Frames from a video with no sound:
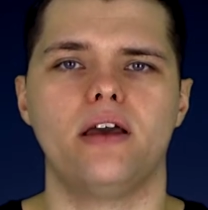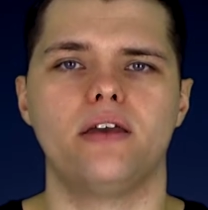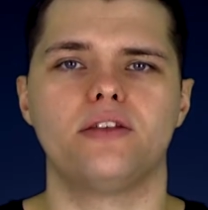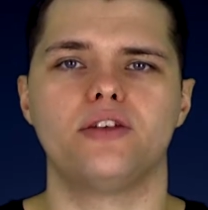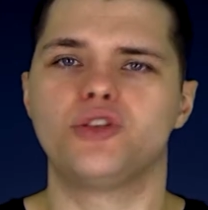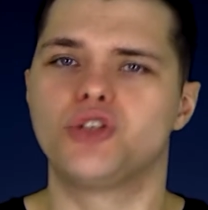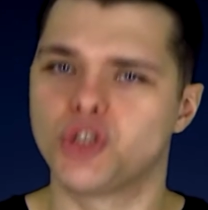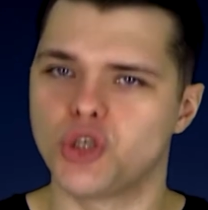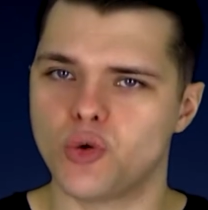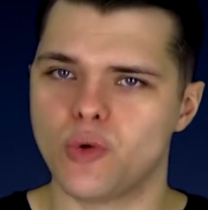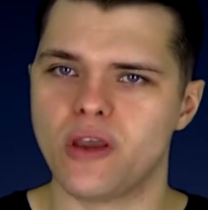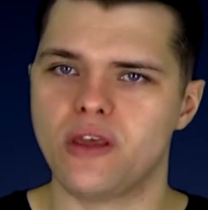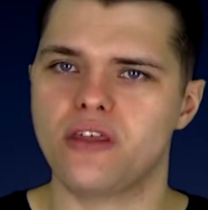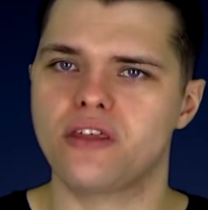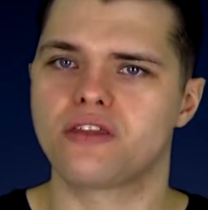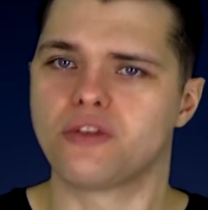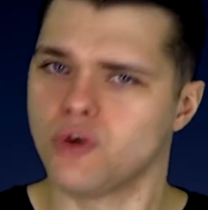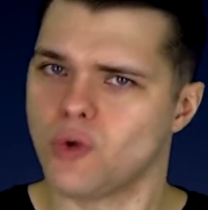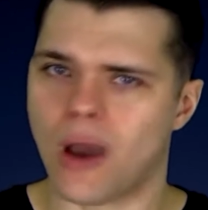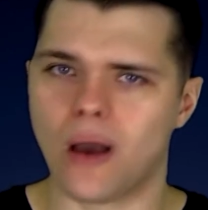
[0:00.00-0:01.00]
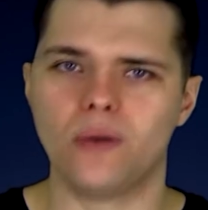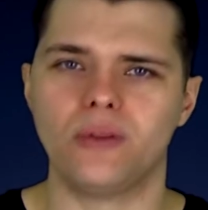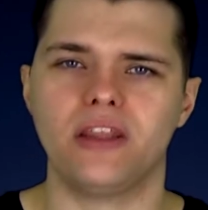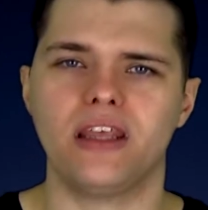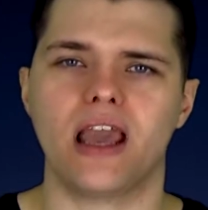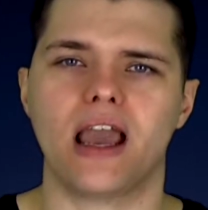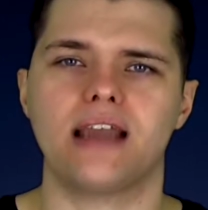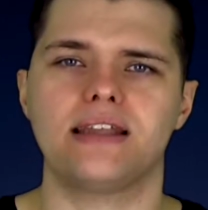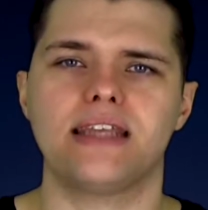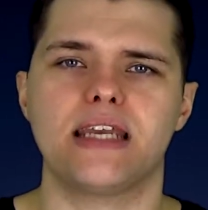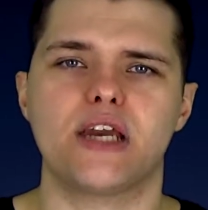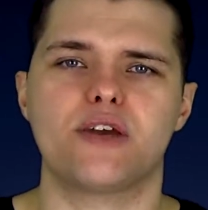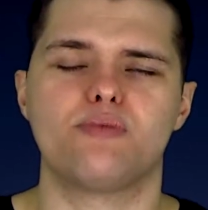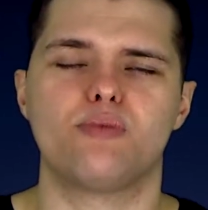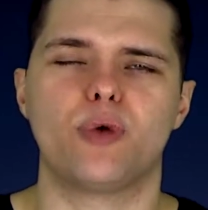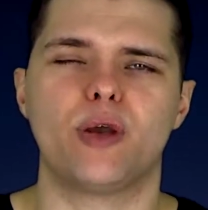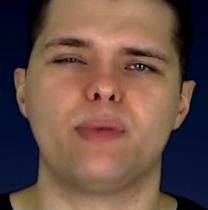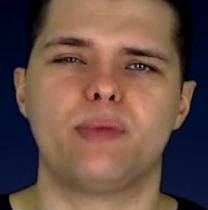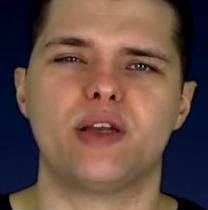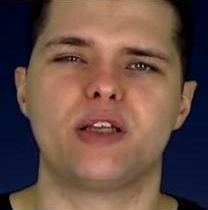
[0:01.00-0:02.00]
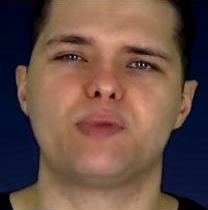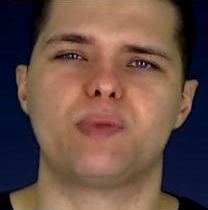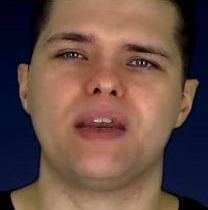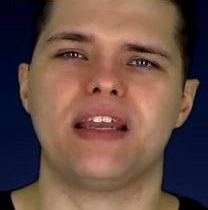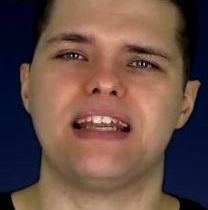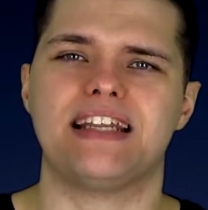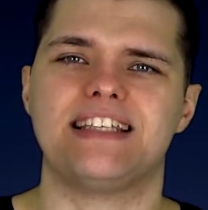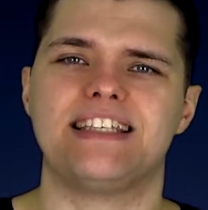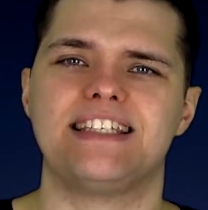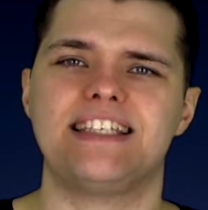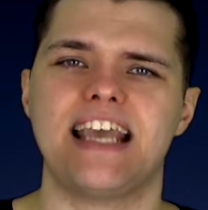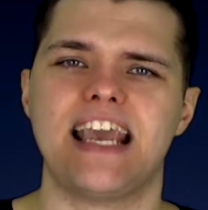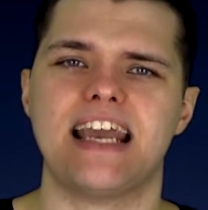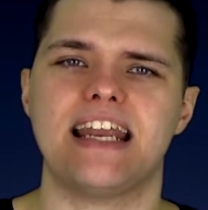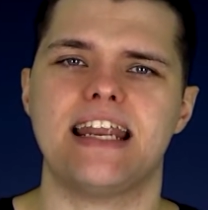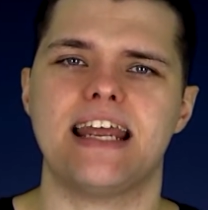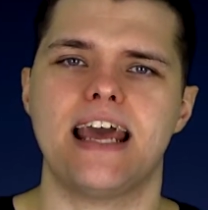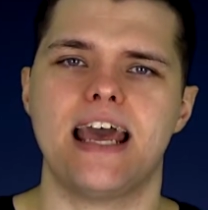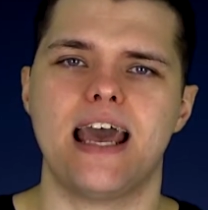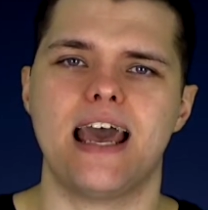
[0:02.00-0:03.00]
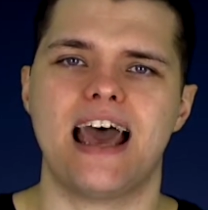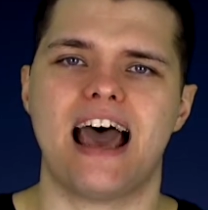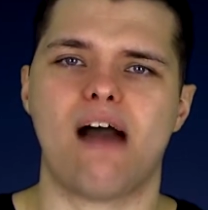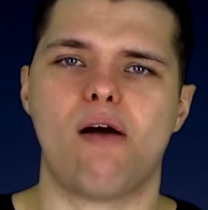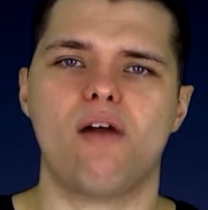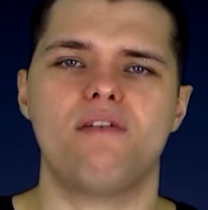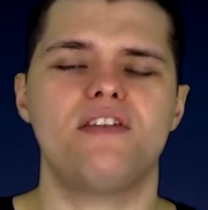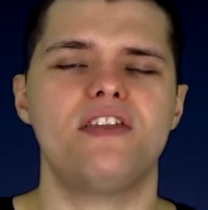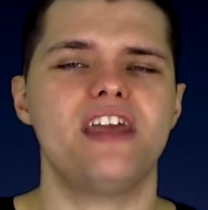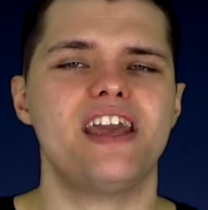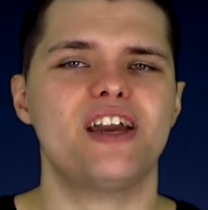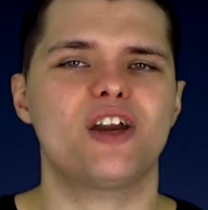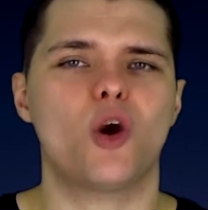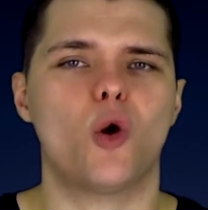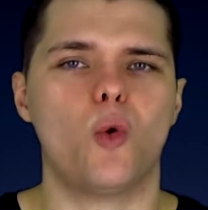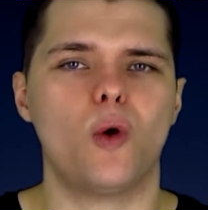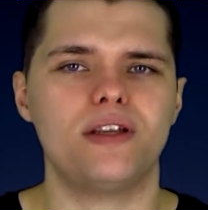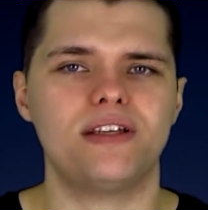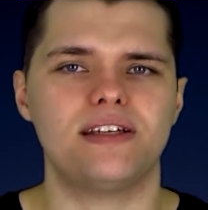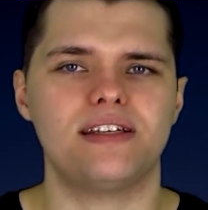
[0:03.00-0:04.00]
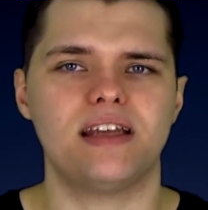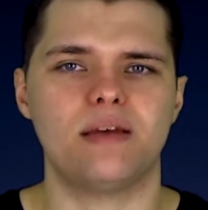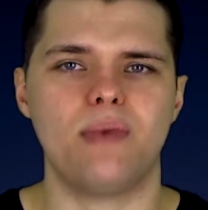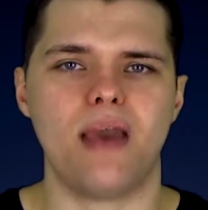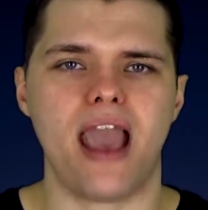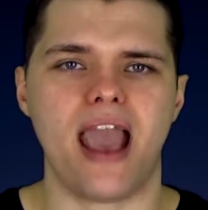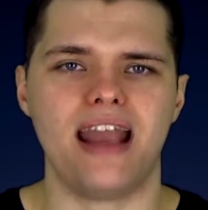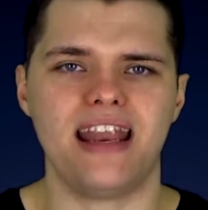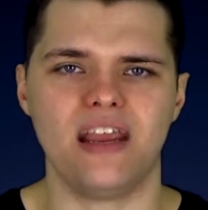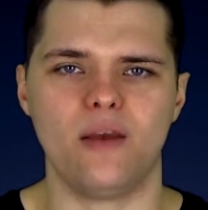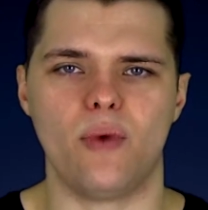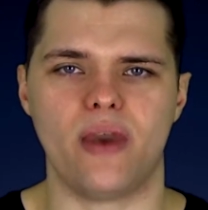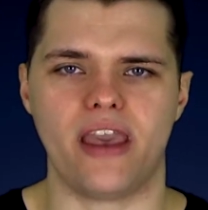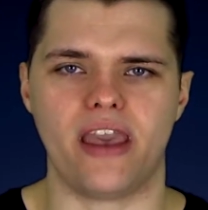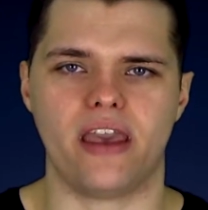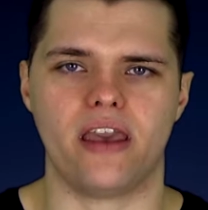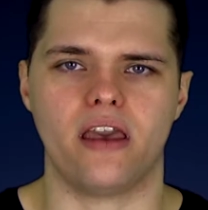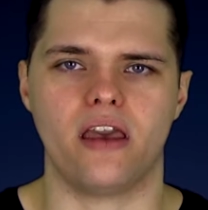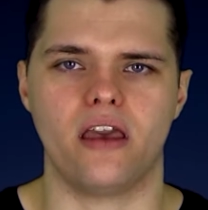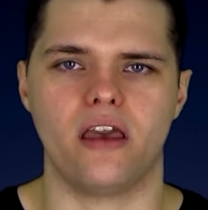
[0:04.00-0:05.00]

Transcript: The jury threw out the idea of Muybridge being insane, however they acquitted him anyway.